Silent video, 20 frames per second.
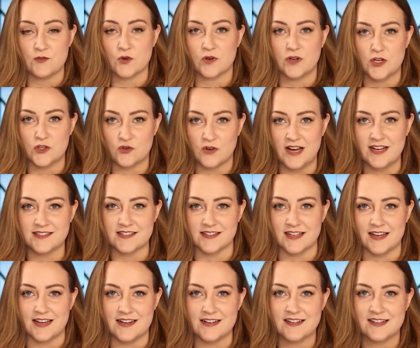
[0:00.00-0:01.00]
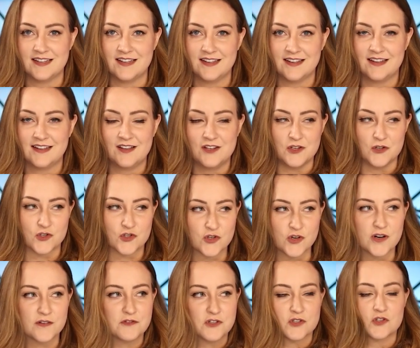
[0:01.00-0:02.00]
If you're going to translate, you
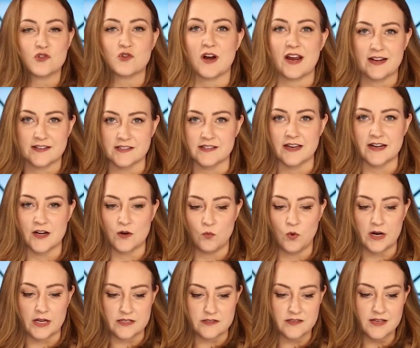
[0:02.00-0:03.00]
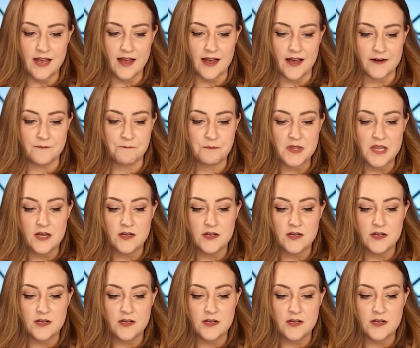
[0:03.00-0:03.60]
should have just translated what he said.